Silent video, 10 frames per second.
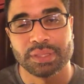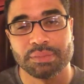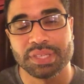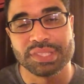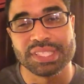
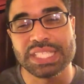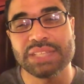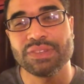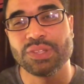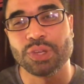Because
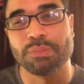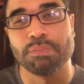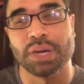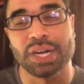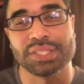even your
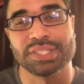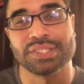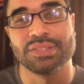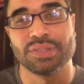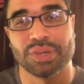
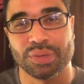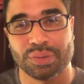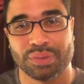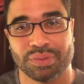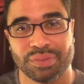bosses
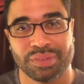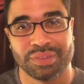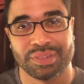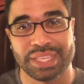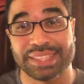know
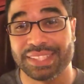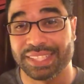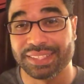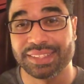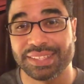at the
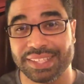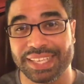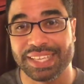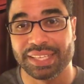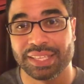end of the
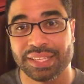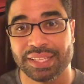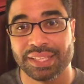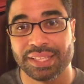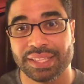day
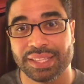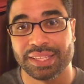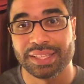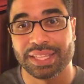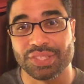
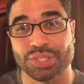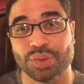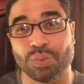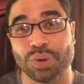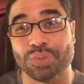that you're
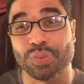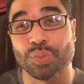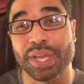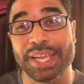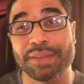worth
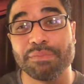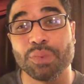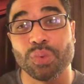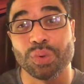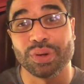way
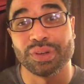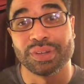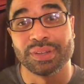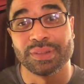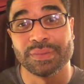more
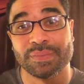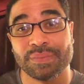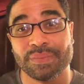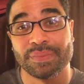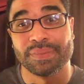
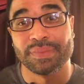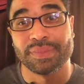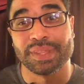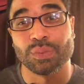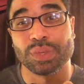
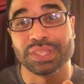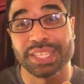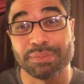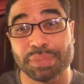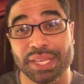than what
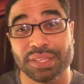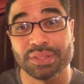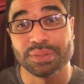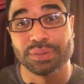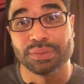they pay you.